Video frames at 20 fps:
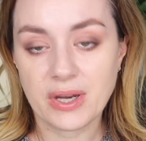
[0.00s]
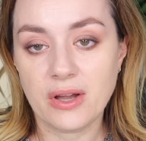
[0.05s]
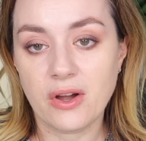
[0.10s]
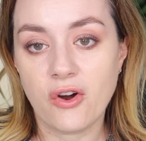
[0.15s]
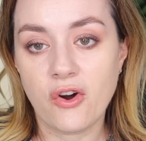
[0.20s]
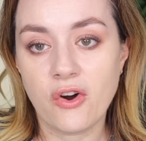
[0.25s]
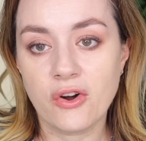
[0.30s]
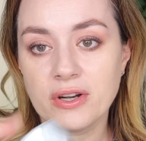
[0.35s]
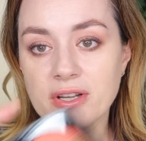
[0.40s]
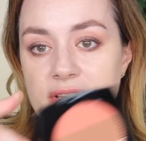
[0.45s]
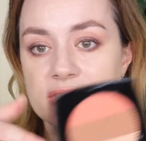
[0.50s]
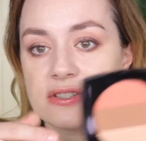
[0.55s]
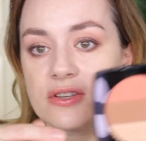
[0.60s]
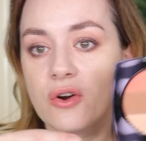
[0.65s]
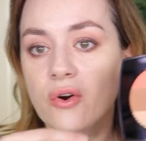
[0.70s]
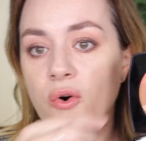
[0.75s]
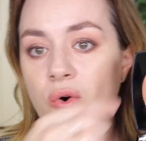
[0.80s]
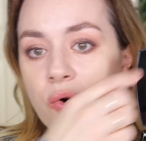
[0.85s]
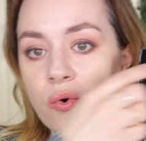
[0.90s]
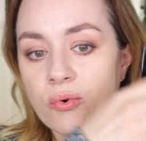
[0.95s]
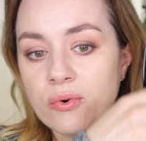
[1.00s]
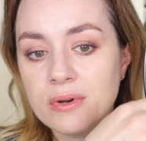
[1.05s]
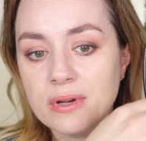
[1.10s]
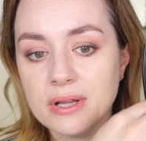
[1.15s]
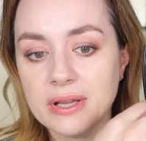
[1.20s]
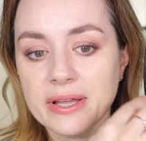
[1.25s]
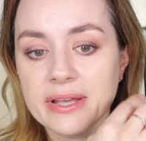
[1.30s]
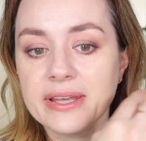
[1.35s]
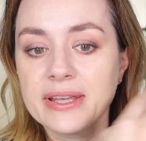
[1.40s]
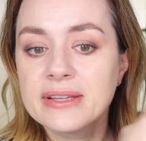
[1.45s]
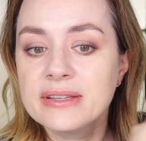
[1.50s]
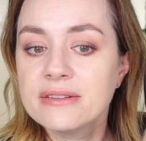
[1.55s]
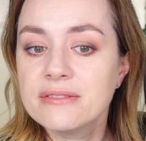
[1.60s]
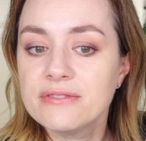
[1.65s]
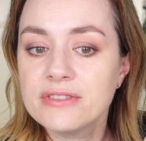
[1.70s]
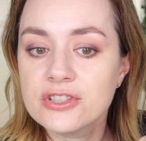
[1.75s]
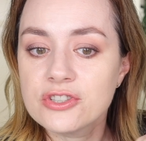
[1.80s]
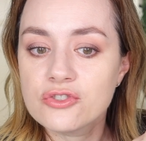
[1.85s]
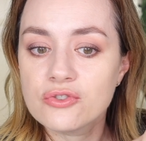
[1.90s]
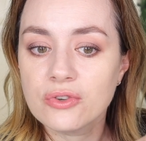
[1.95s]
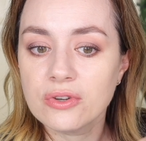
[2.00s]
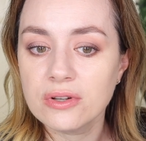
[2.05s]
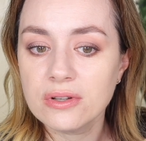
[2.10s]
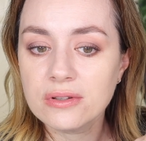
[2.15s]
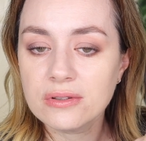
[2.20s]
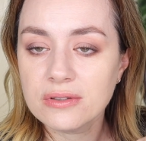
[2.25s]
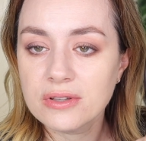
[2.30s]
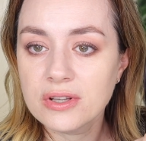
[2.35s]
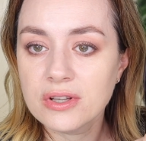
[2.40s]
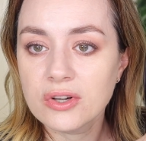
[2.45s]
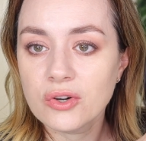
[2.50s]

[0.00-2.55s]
on its own, like individual,